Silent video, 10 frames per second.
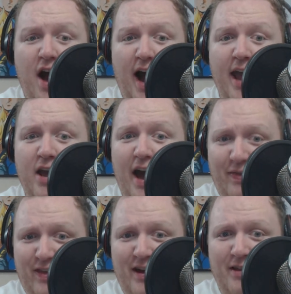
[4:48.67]
I
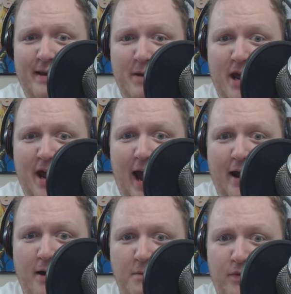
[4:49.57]
got the unlimited
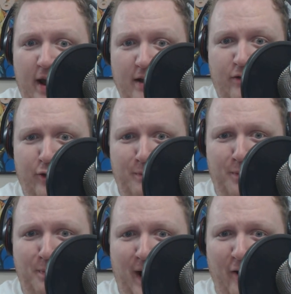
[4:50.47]
items and
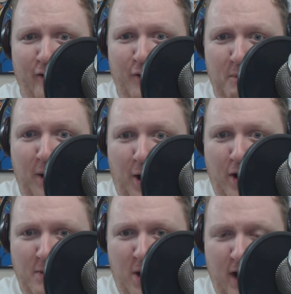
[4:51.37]
super powerful
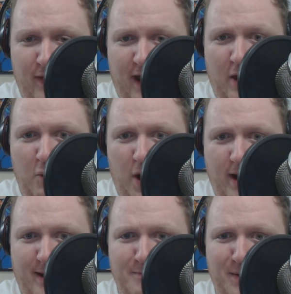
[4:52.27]
Pokemon that I
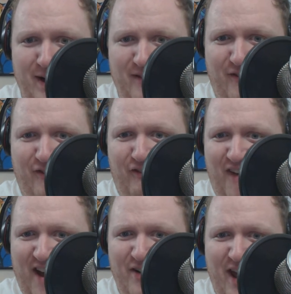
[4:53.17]
wanted, but
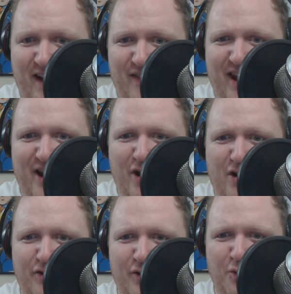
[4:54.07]
found out that it
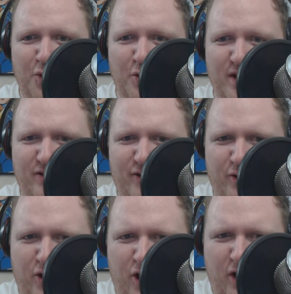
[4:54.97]
also ruins
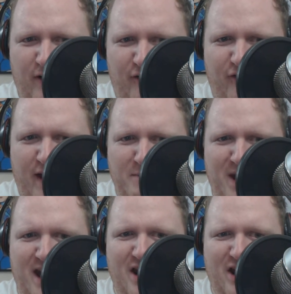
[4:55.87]
your Hall of Fame
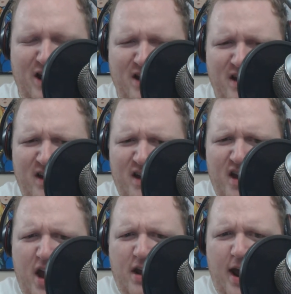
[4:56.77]
data.
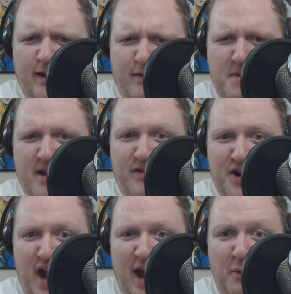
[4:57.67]
Not to
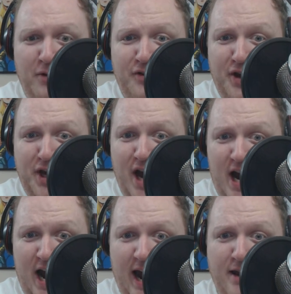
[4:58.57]
mention, I was
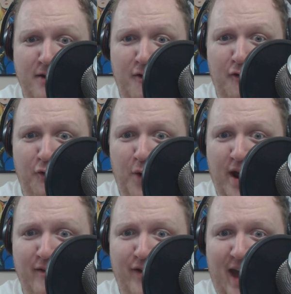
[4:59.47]
kind of
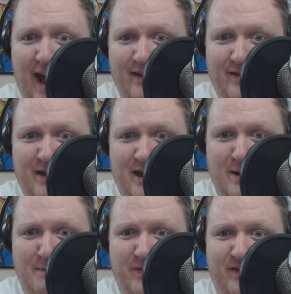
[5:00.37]
afraid of catching
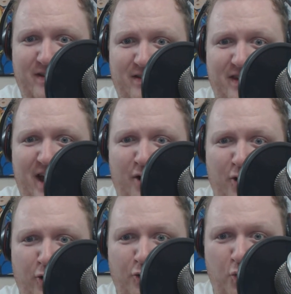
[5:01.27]
him, since I
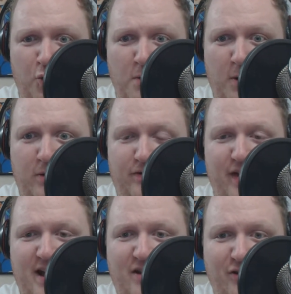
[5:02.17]
heard
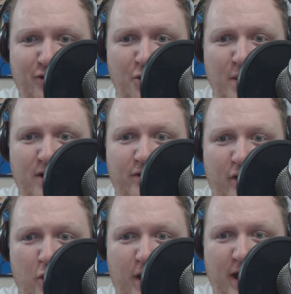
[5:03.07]
rumors that doing so